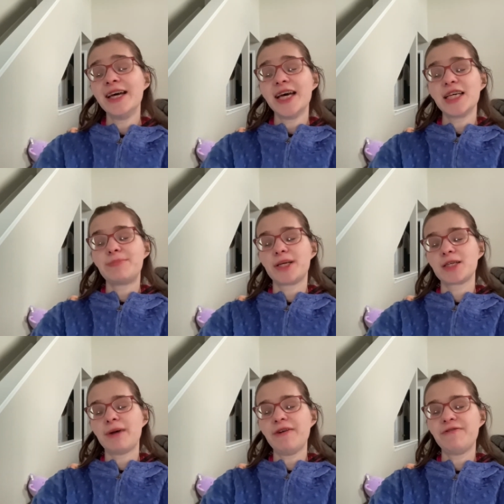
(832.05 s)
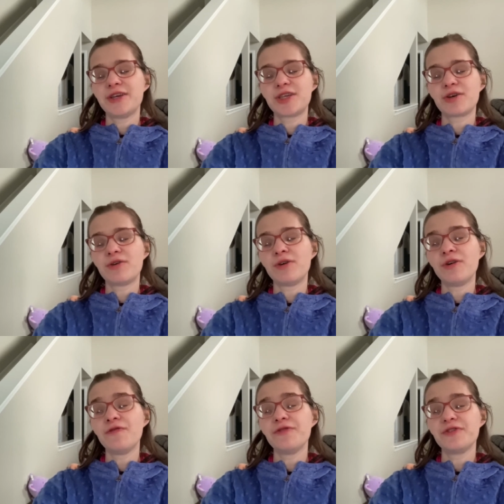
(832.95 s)
it's because of my
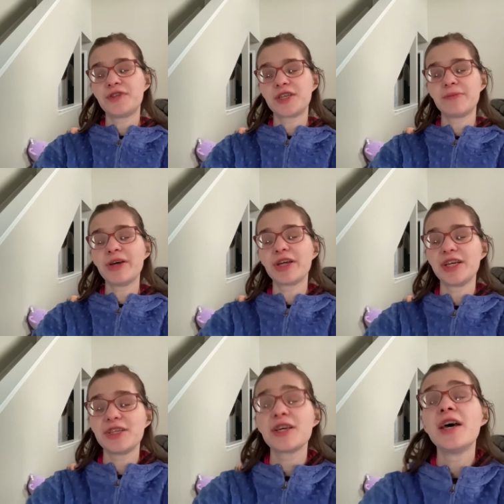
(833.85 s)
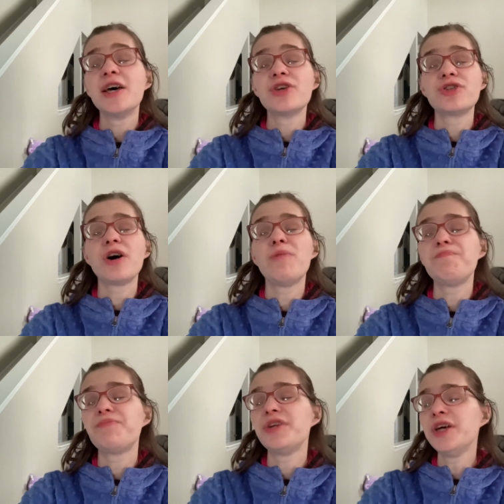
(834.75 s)
physical disabilities.
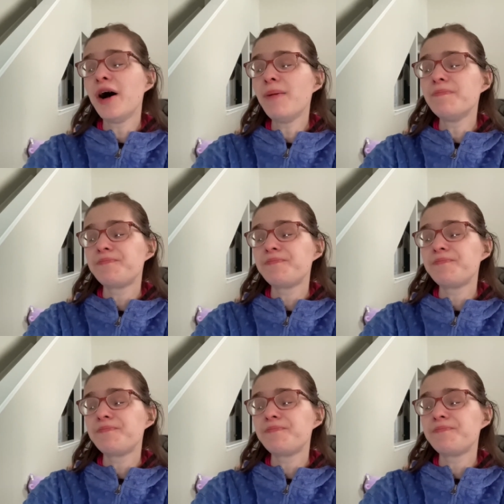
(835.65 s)
So, you know,